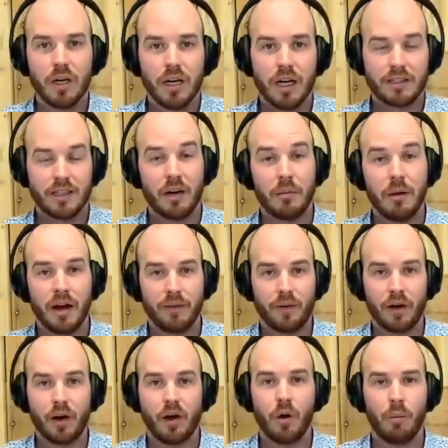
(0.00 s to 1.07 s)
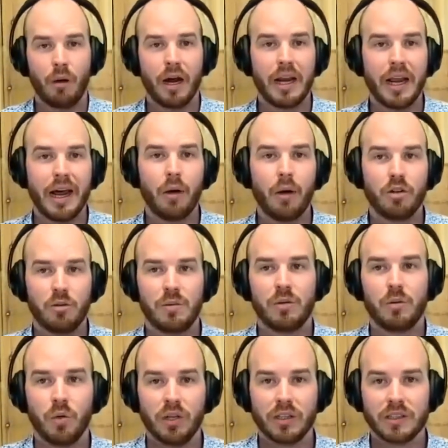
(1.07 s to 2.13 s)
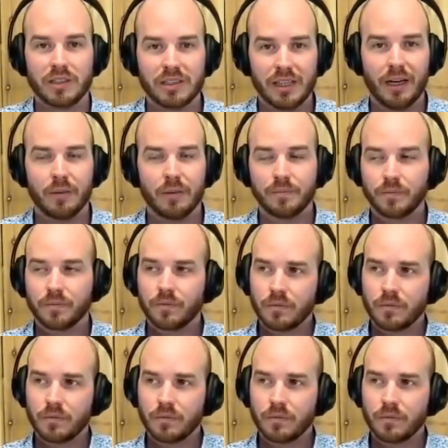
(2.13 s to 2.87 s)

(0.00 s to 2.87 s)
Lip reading: a ton of money for your home right now. Would you be willing to sell?